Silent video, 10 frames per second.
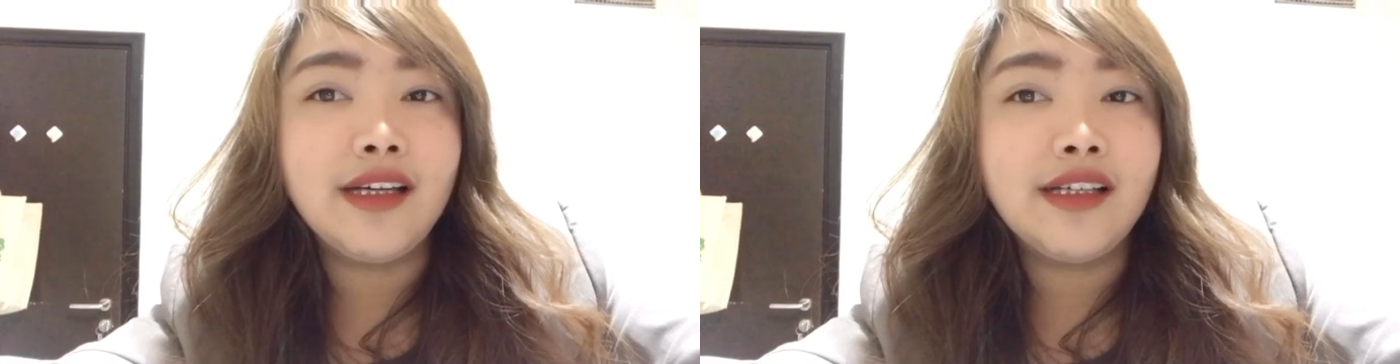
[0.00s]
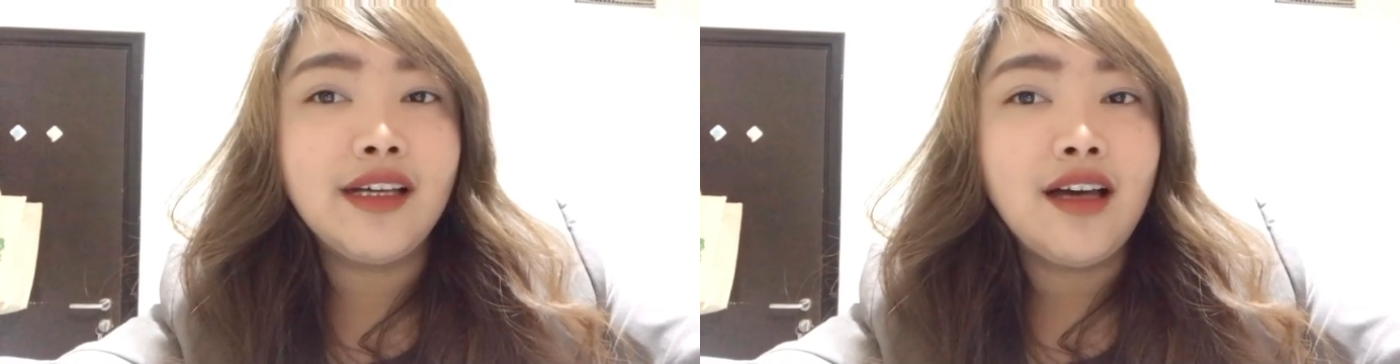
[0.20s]

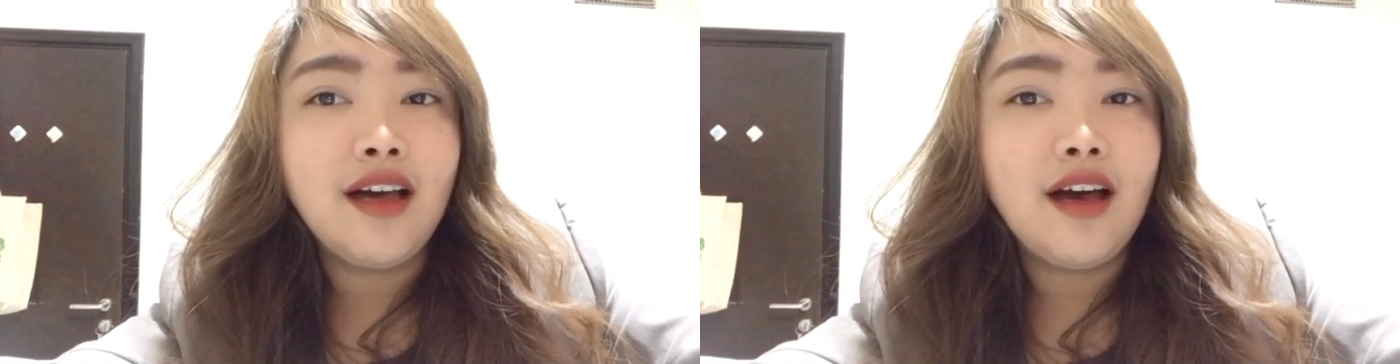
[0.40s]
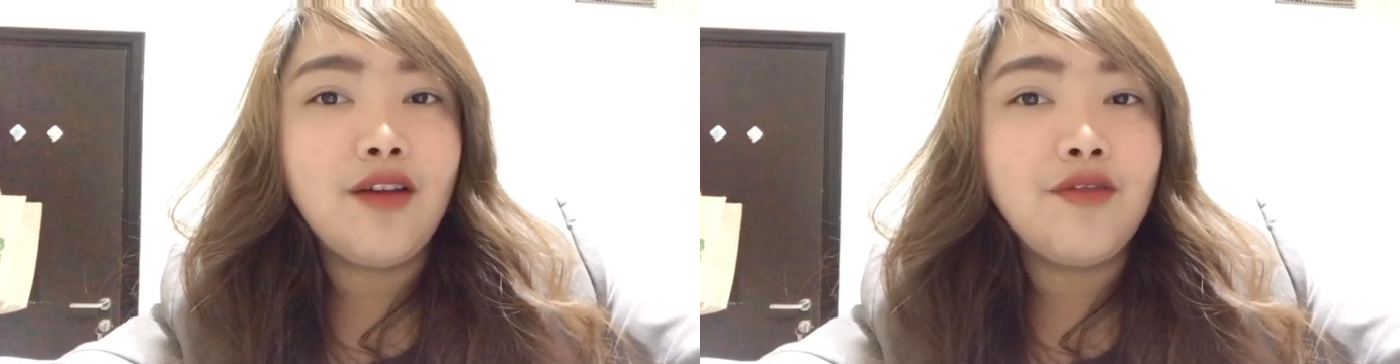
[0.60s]
uh,
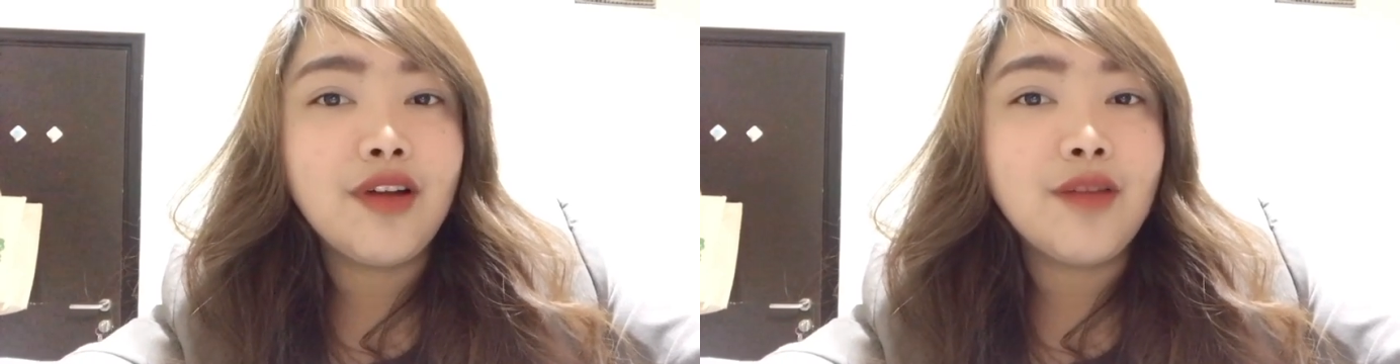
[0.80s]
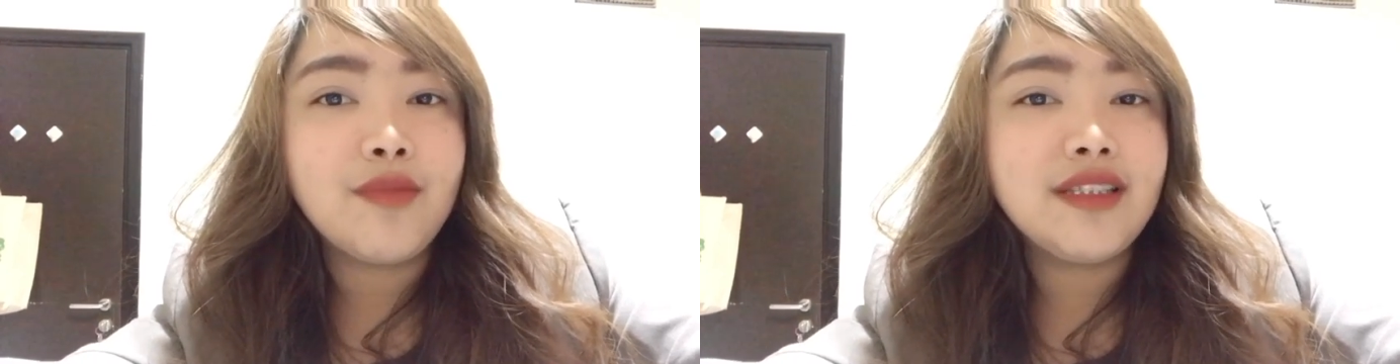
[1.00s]

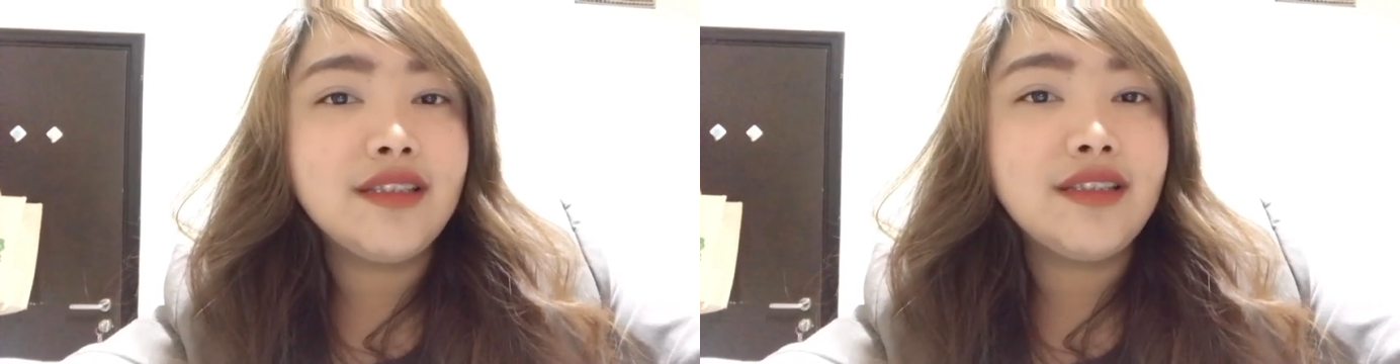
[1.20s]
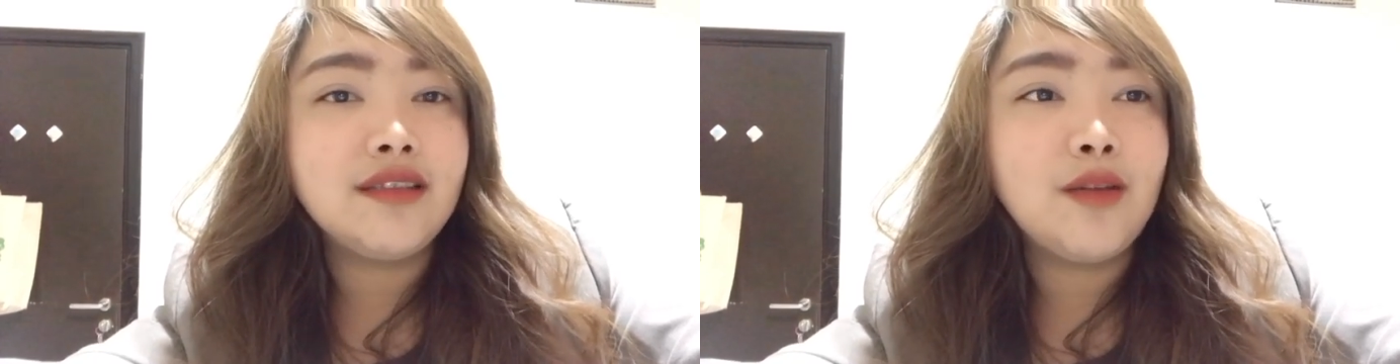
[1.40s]
pharmacists,
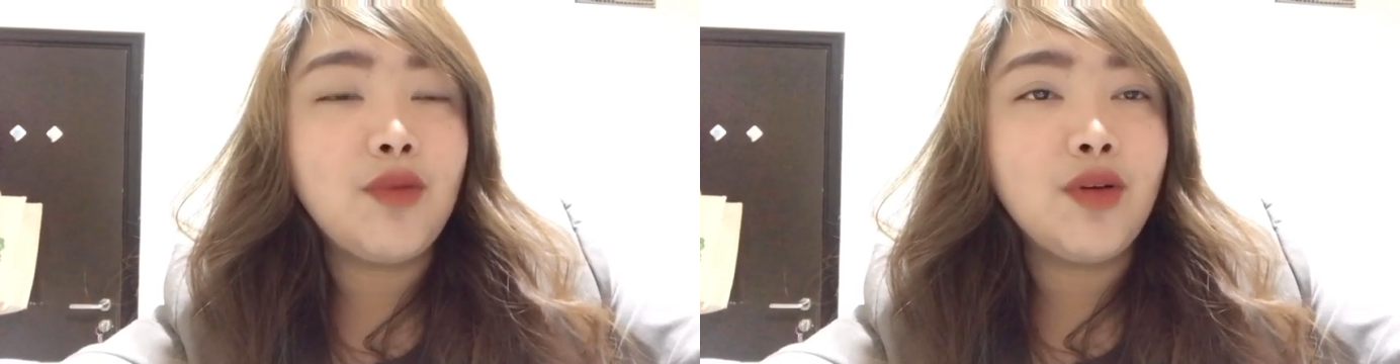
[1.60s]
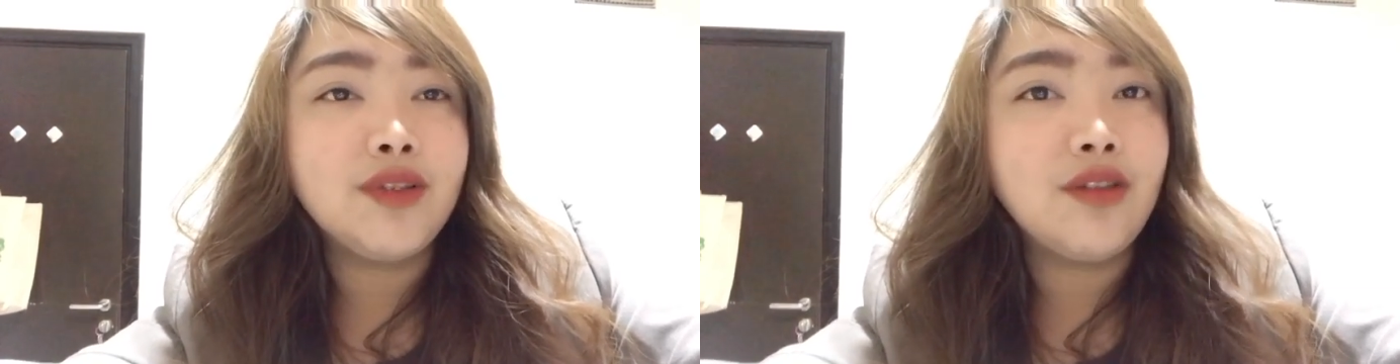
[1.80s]
nagpost ako sa